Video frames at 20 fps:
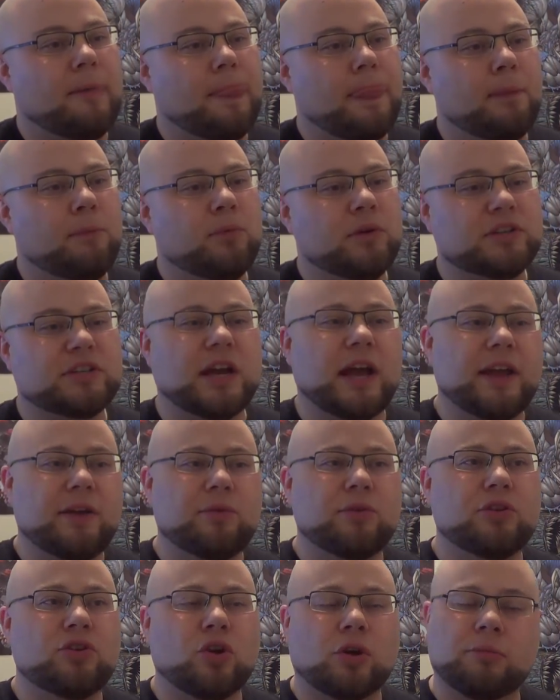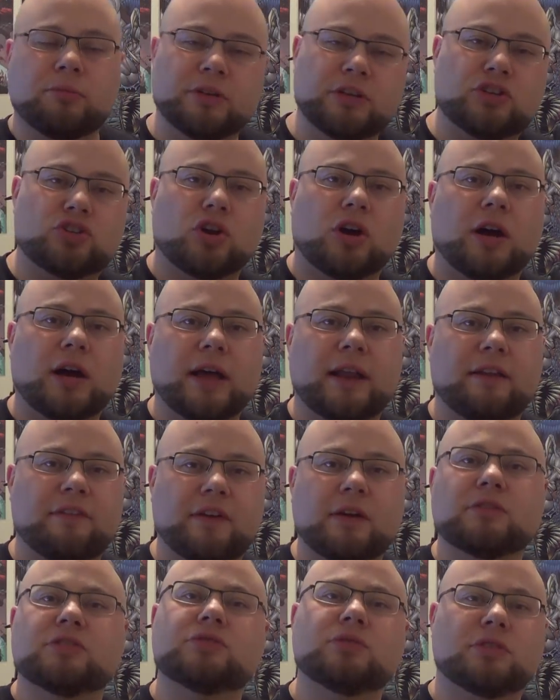which I would normally draw at if
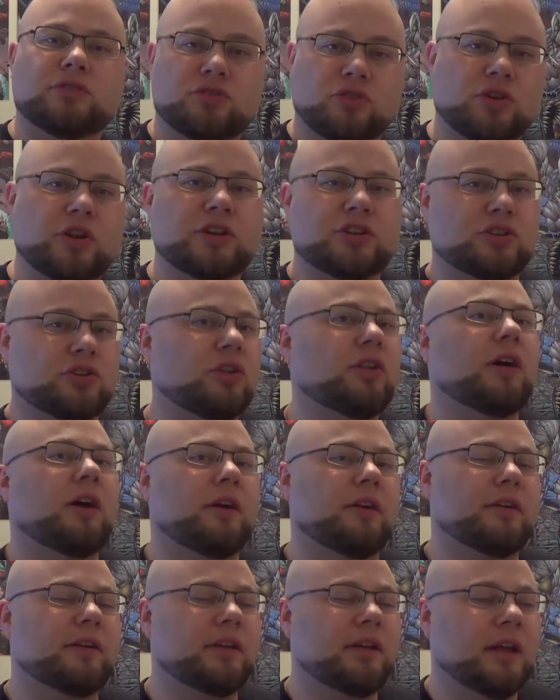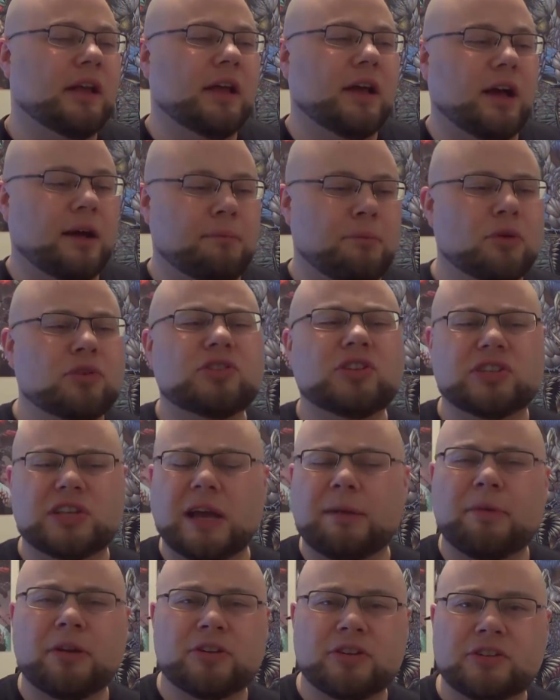I was doing traditional art. Most of the
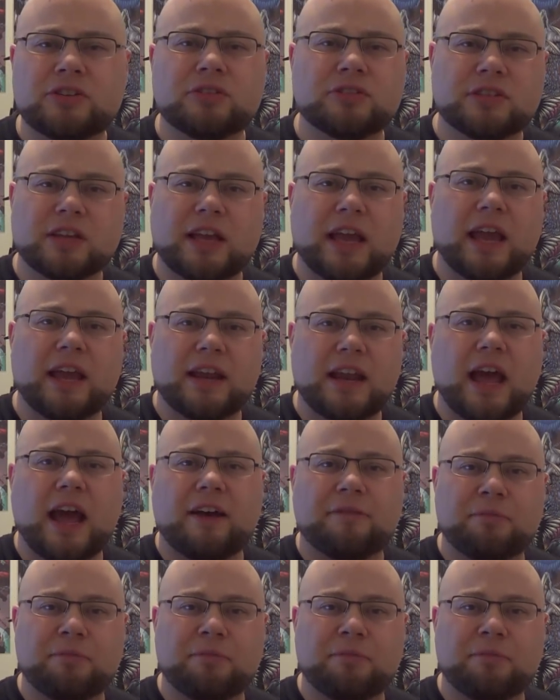time I just use like 8.5